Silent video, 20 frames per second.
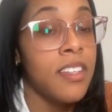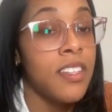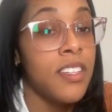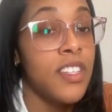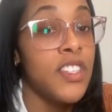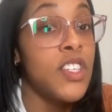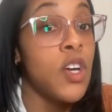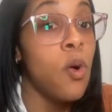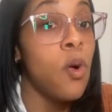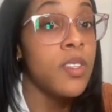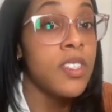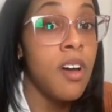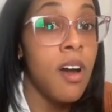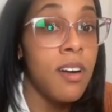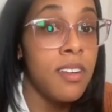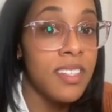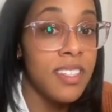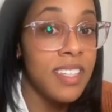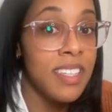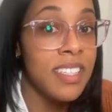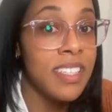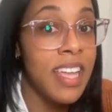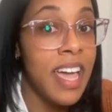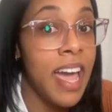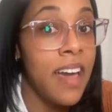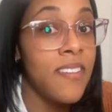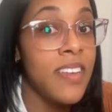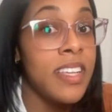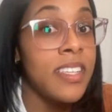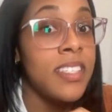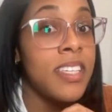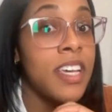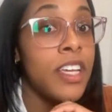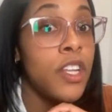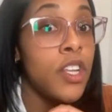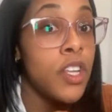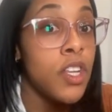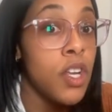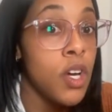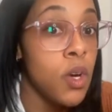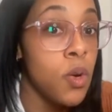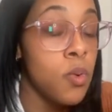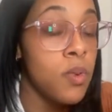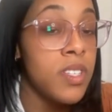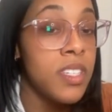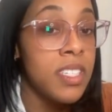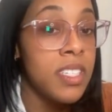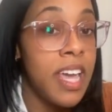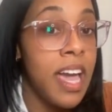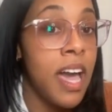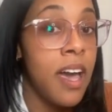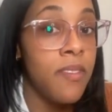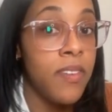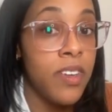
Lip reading: don't talk to the staff. It said, note staff